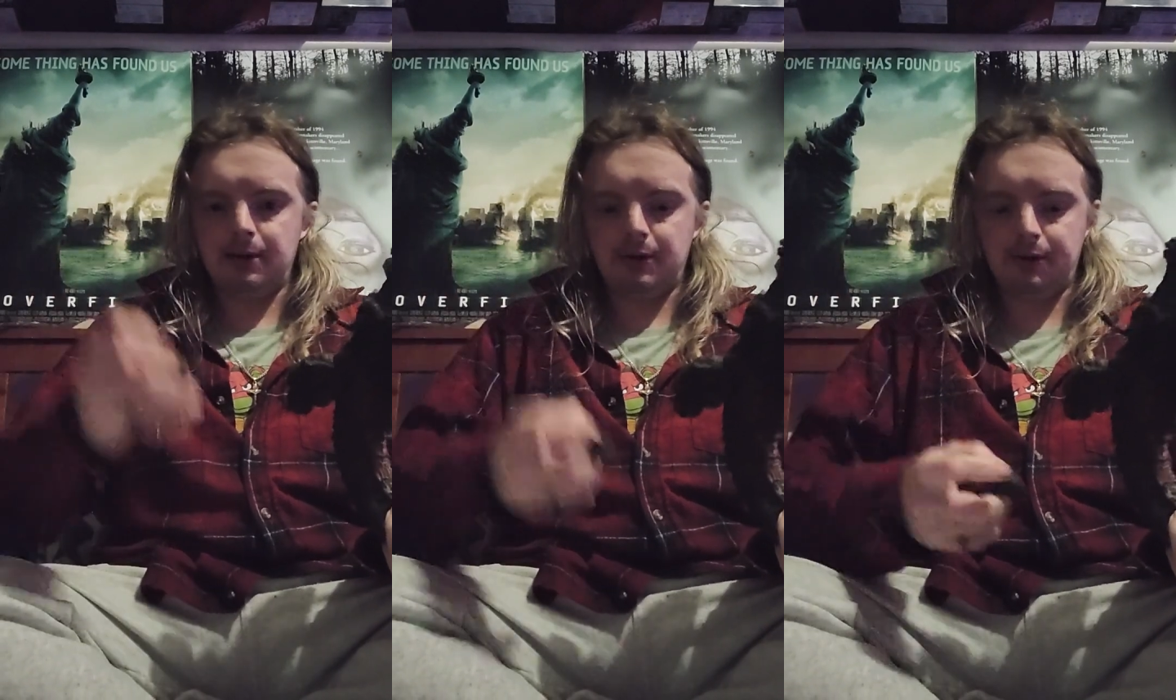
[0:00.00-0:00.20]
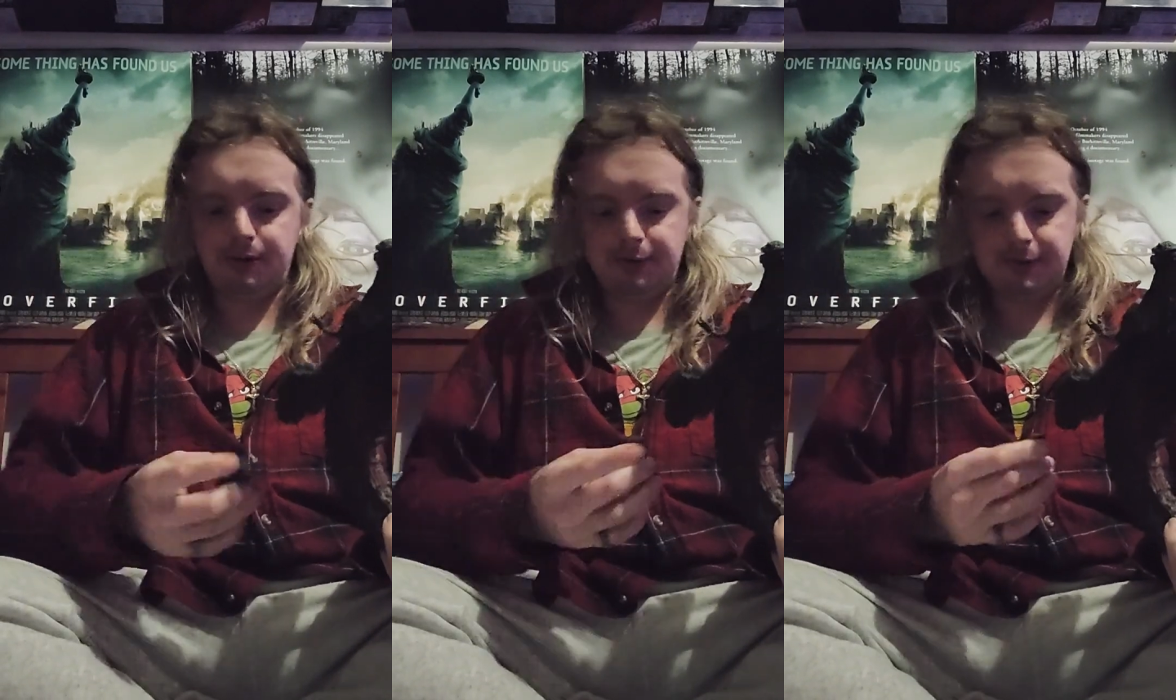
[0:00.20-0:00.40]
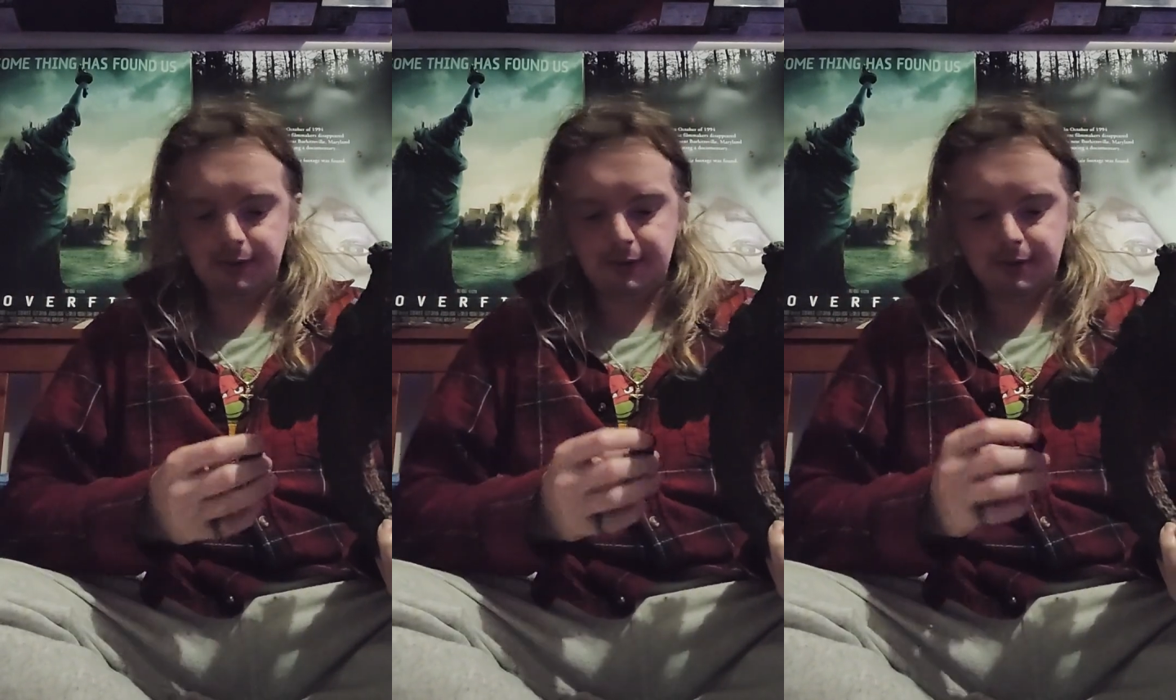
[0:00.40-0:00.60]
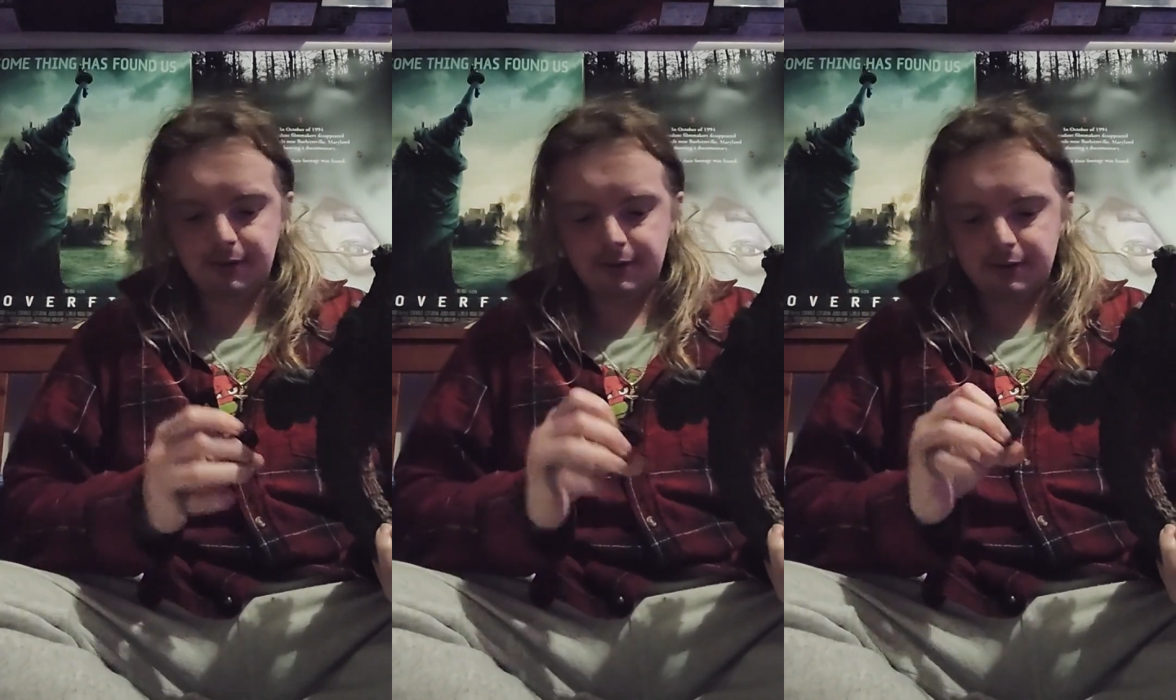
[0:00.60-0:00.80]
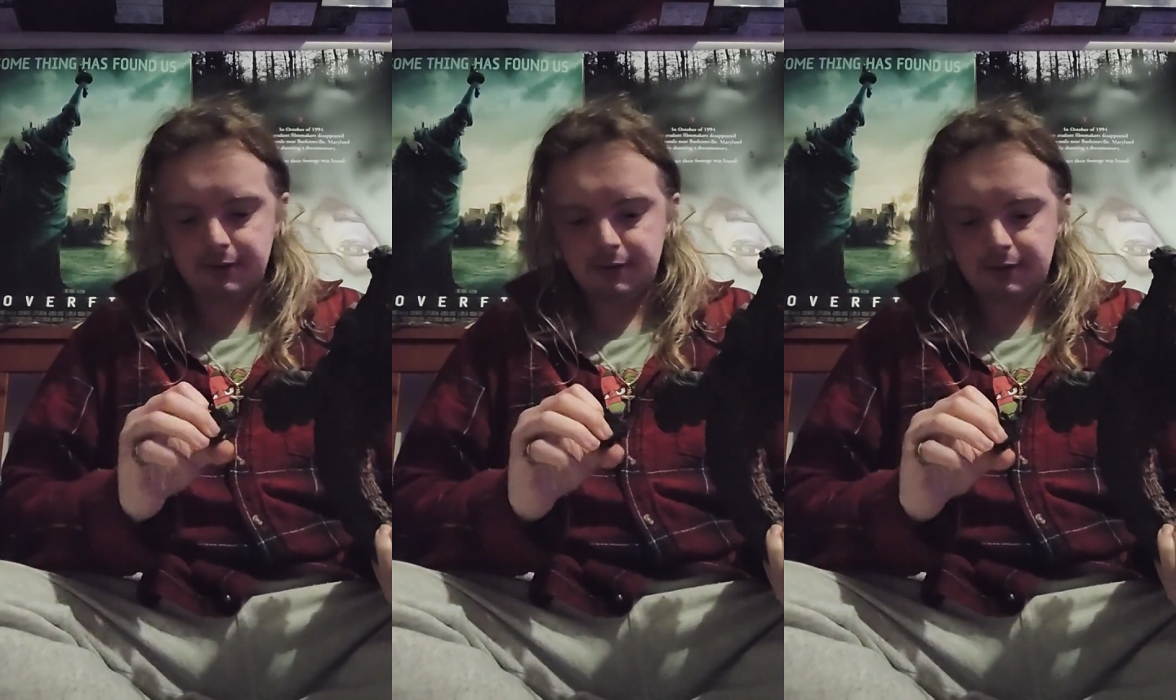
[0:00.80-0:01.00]
off.
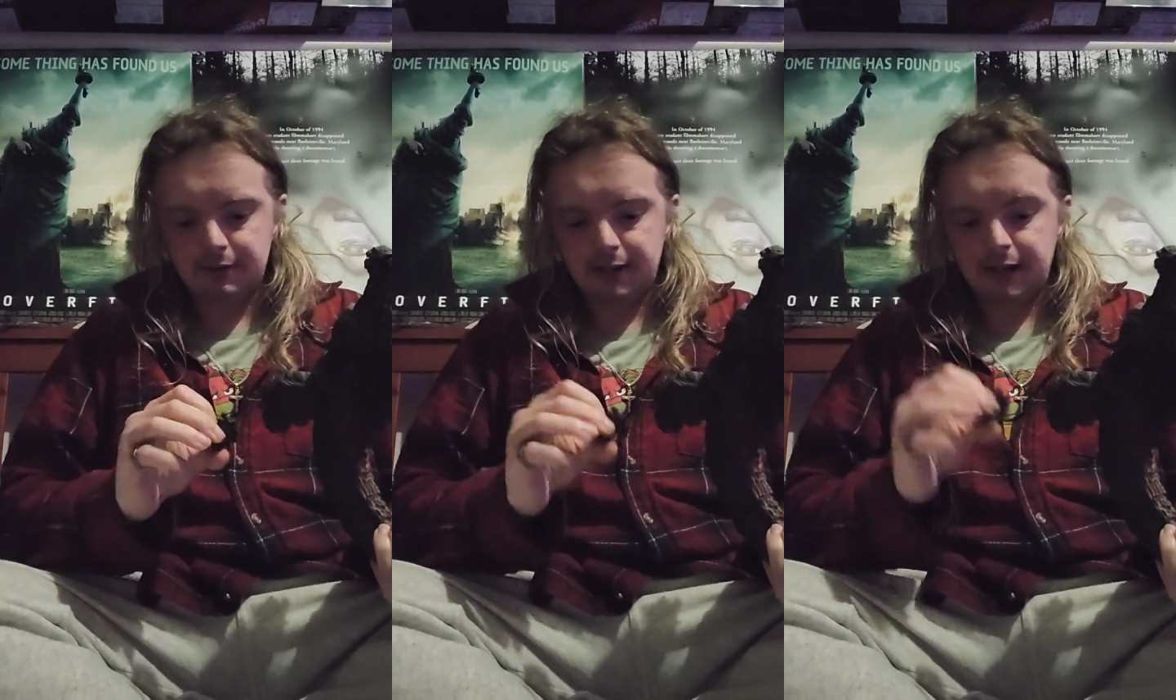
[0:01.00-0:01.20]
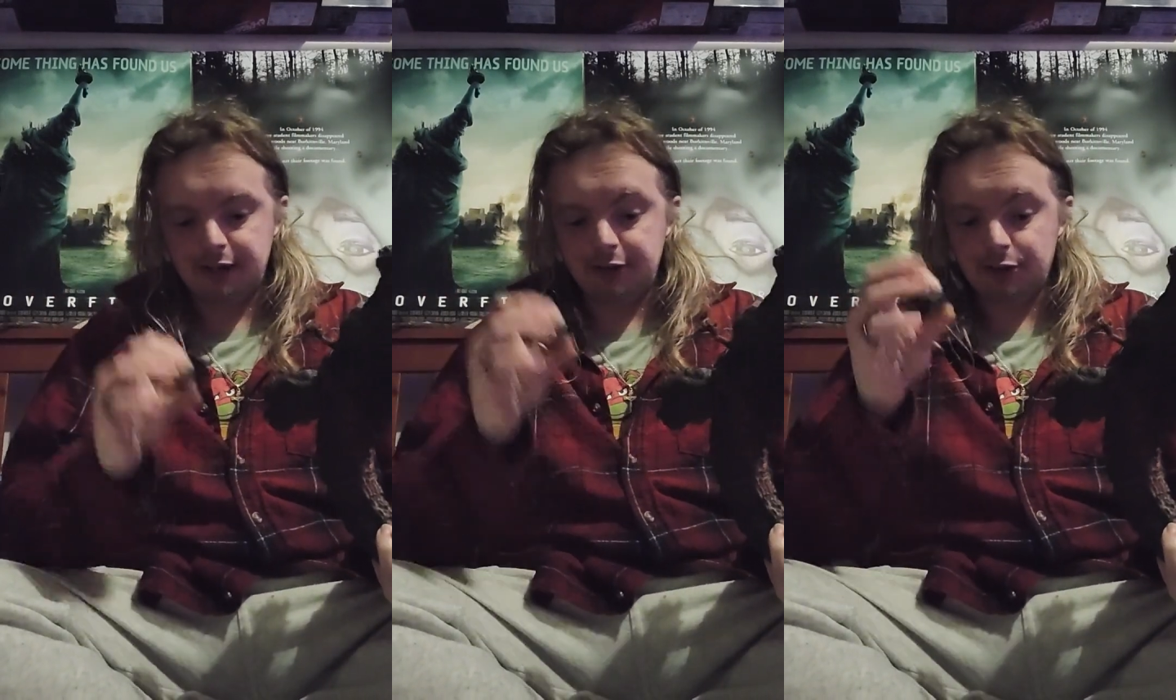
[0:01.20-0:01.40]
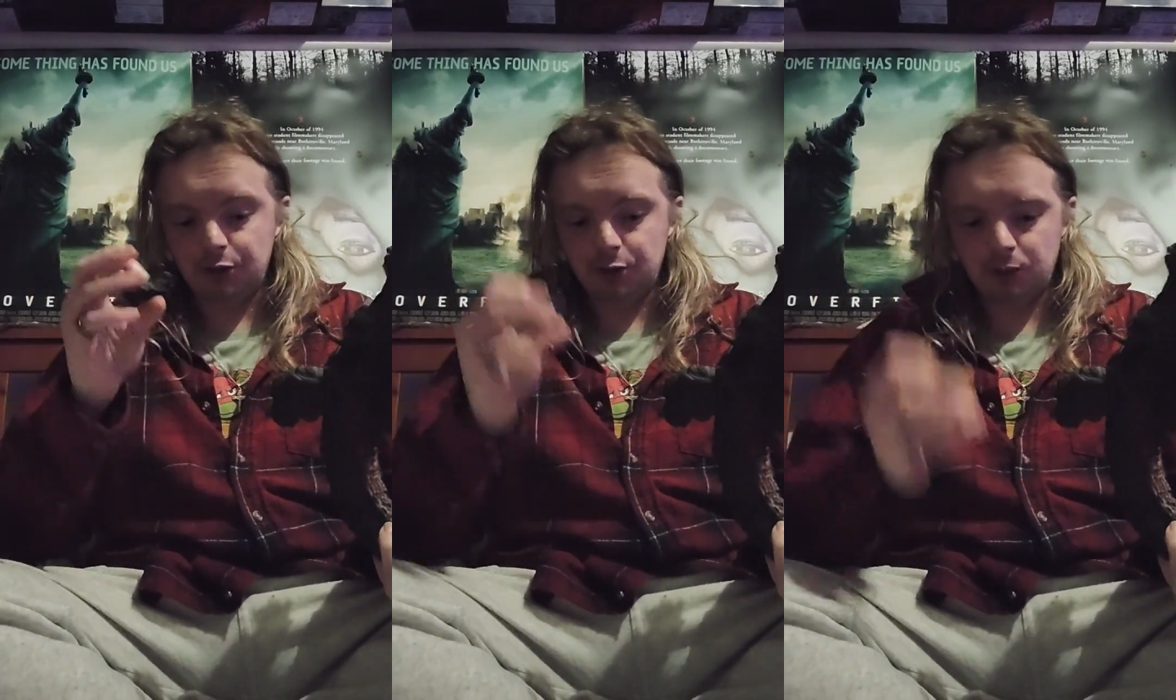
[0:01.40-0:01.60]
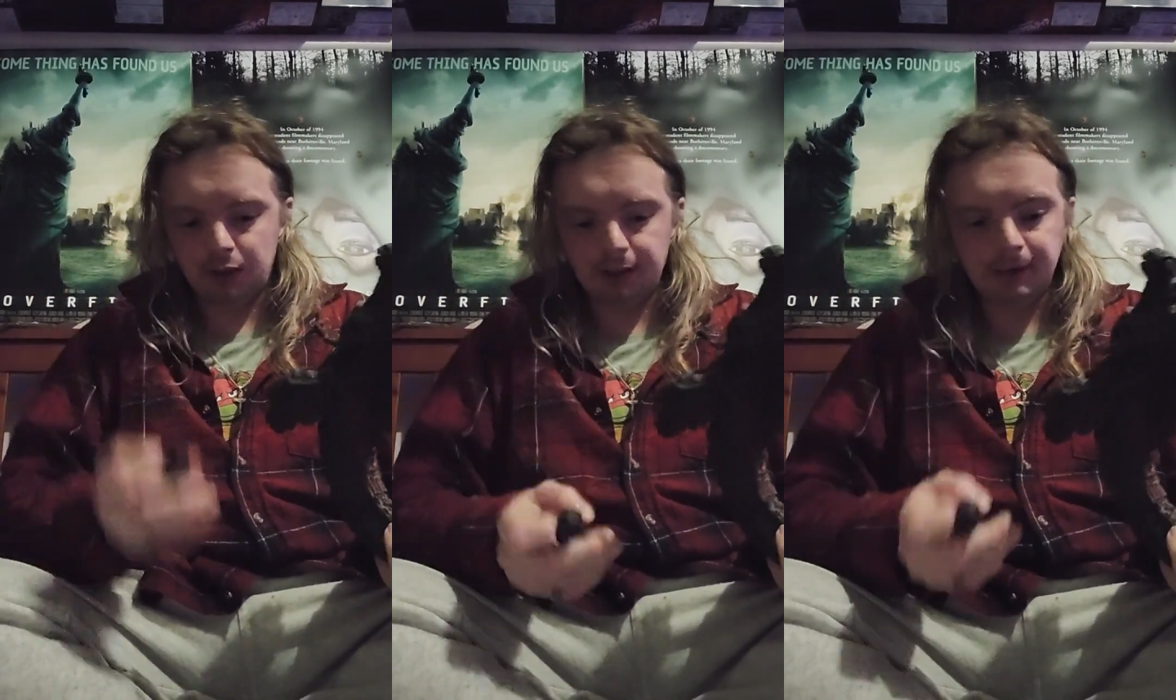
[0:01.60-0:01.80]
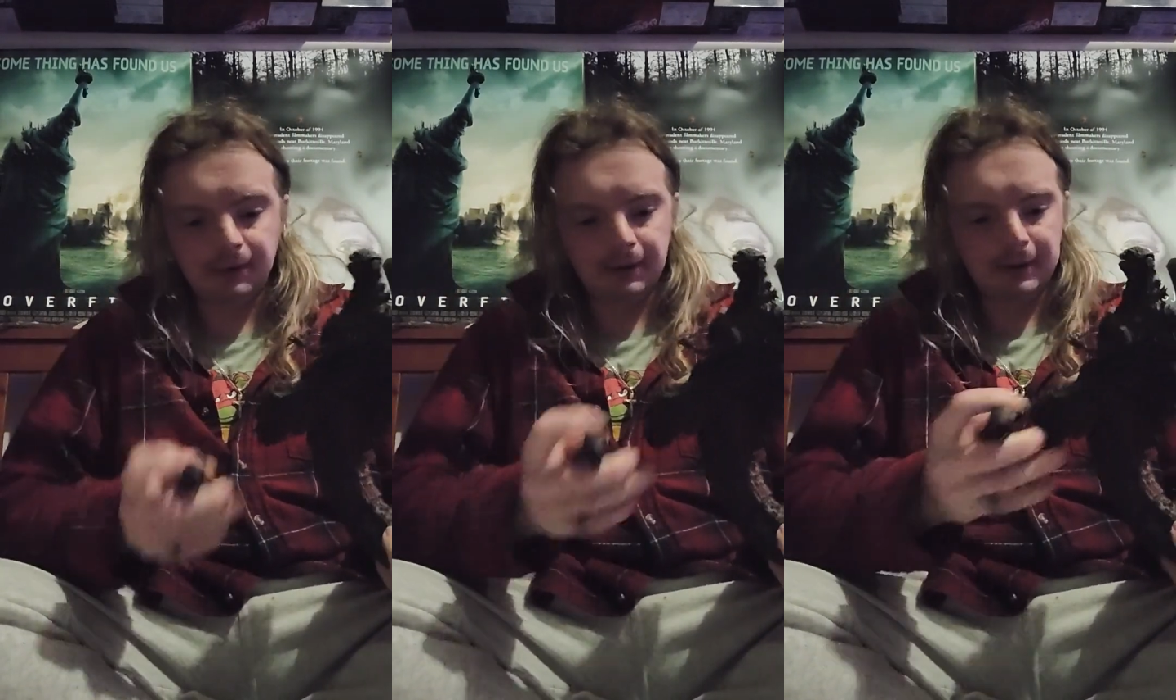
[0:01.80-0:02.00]
That's a new
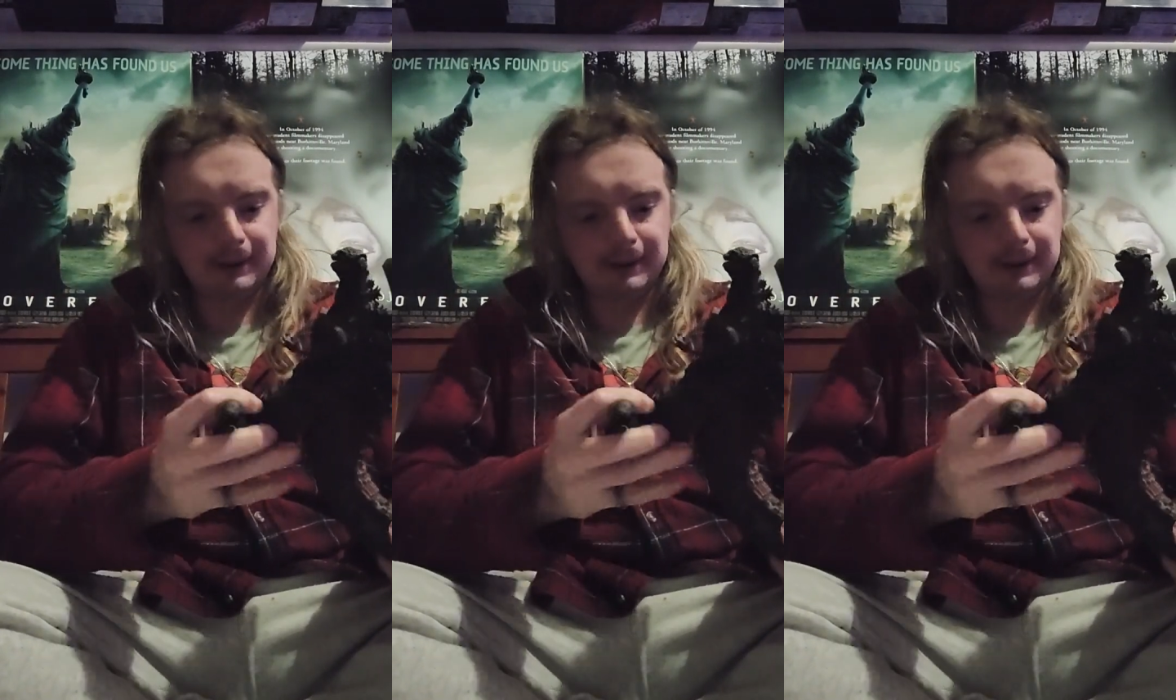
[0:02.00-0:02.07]
one.